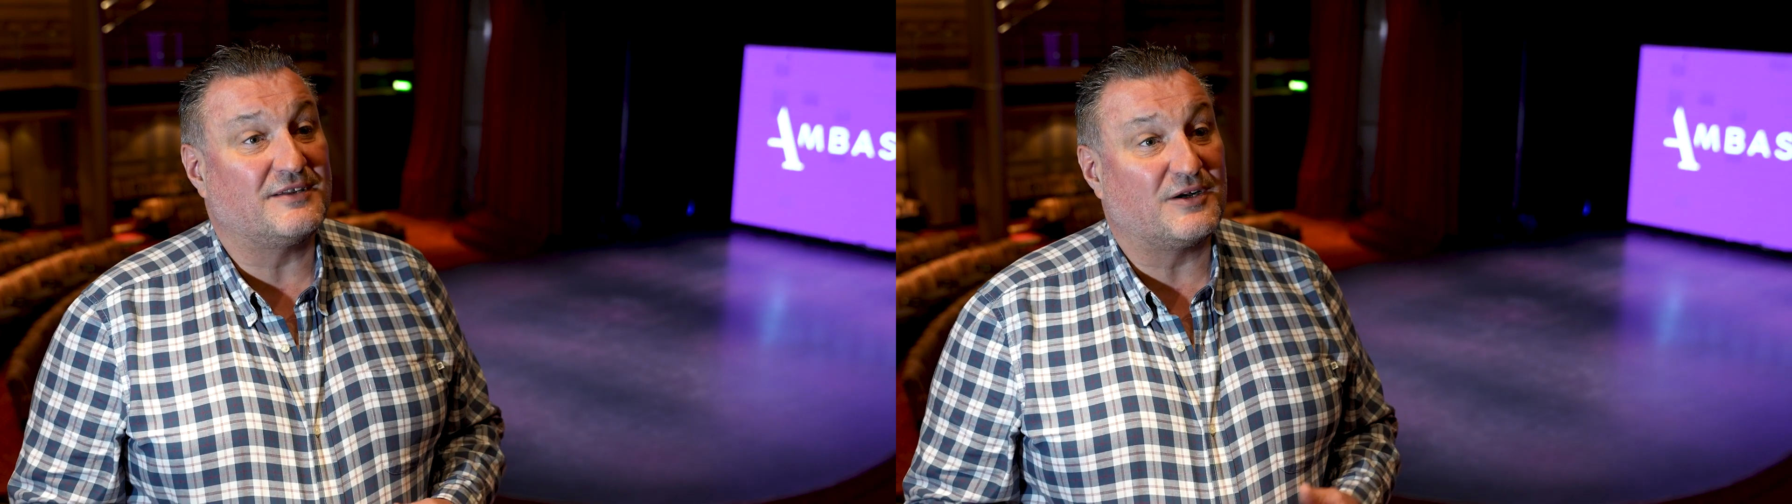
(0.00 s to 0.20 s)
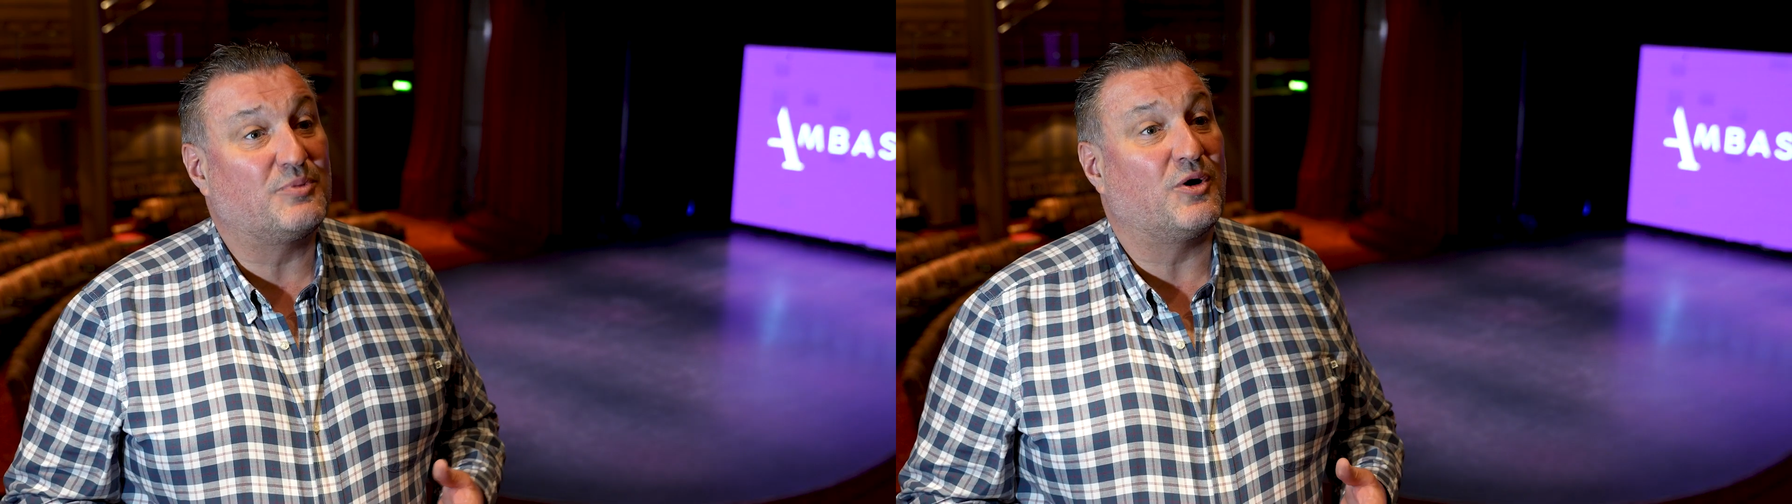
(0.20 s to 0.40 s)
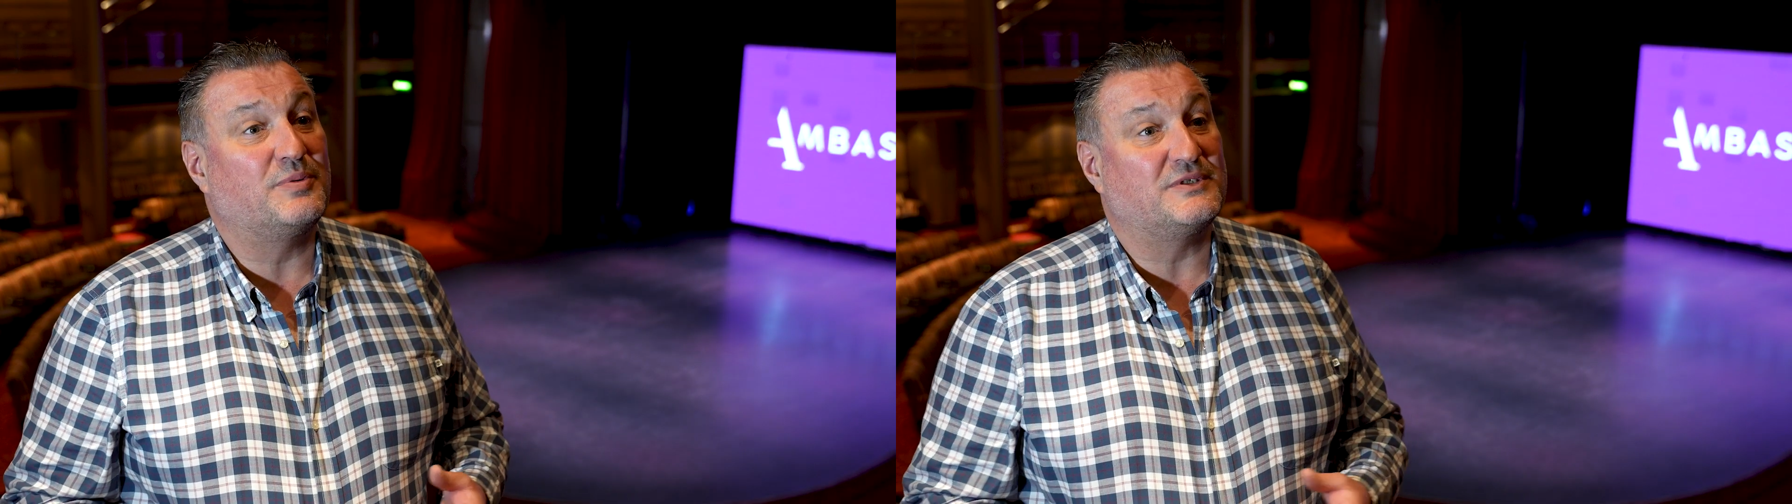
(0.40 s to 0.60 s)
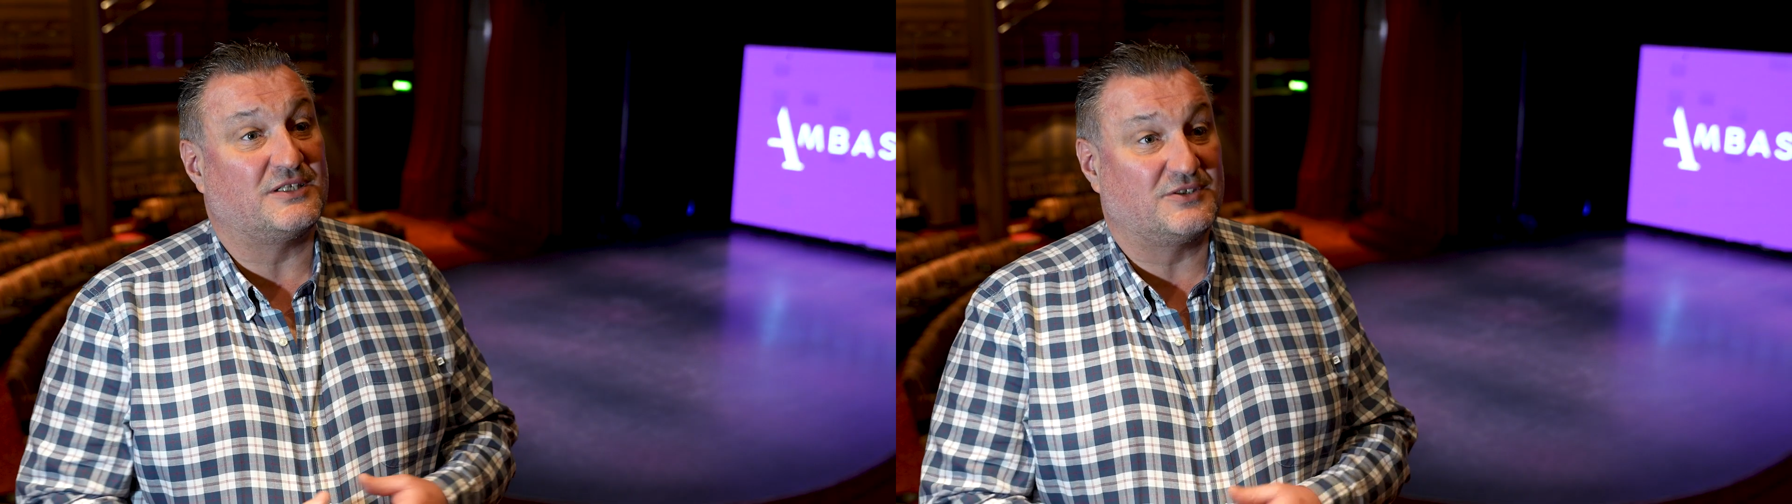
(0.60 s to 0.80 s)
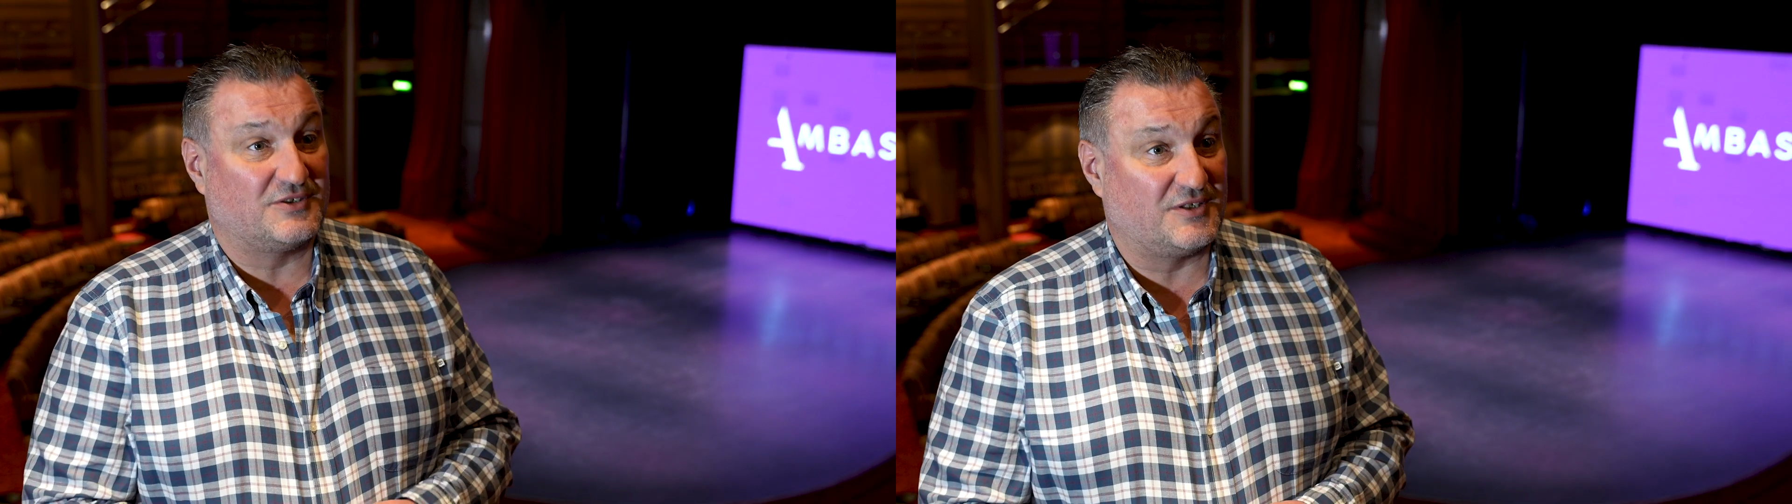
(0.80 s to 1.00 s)
and our
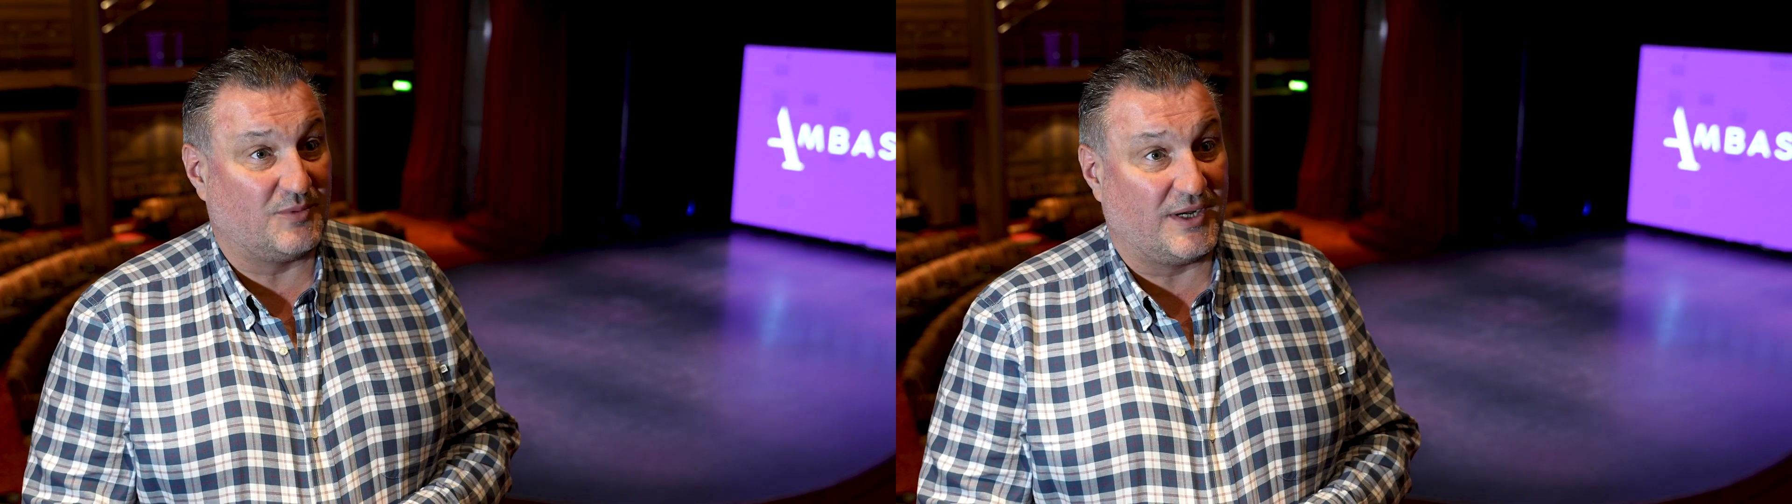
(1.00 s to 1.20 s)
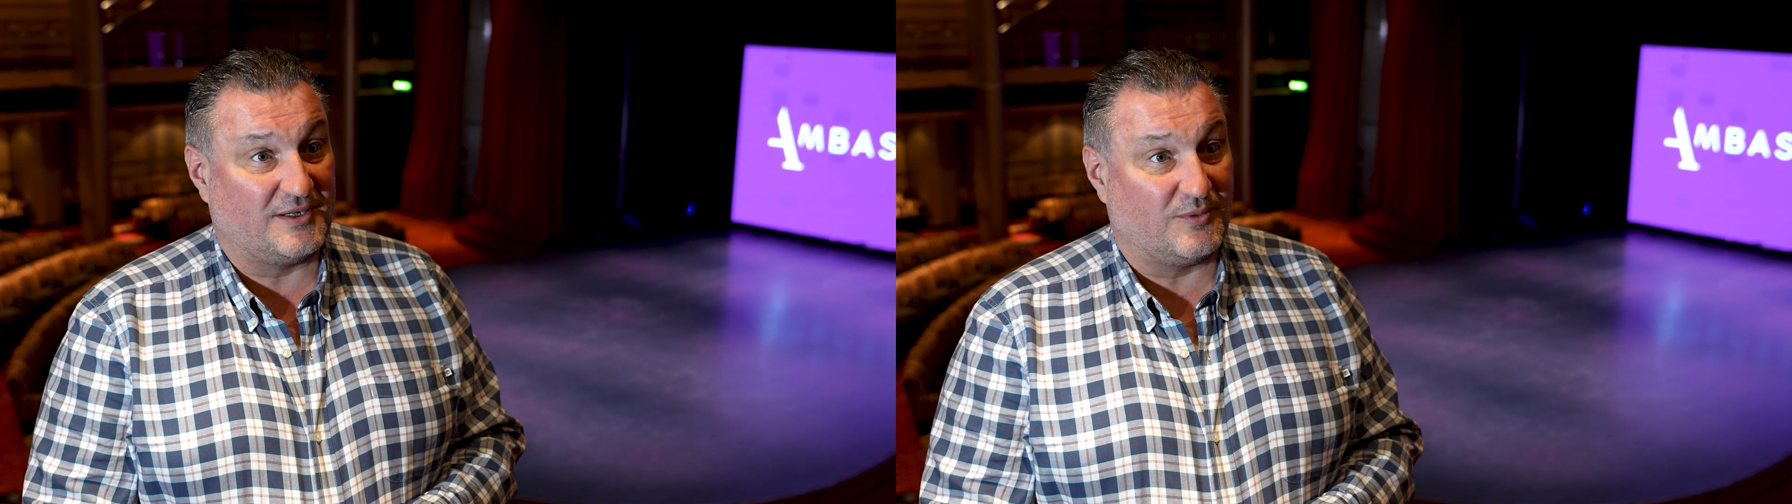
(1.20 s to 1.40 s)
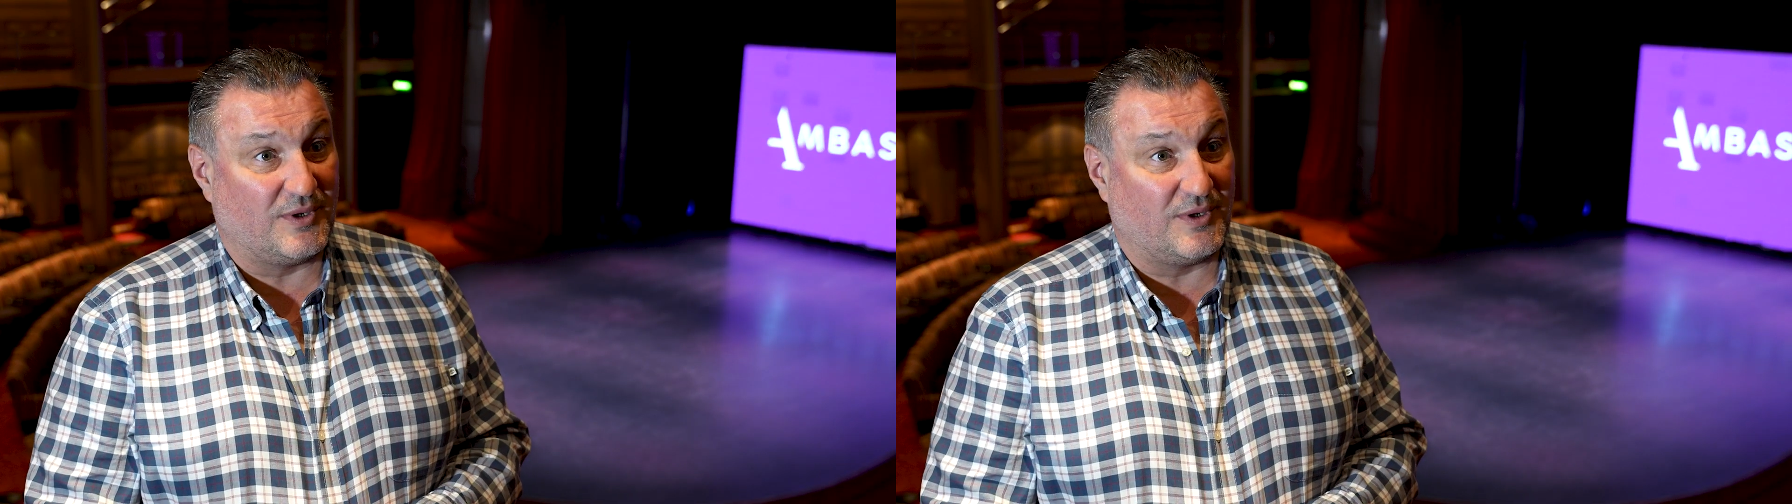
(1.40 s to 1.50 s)
proposition to the wider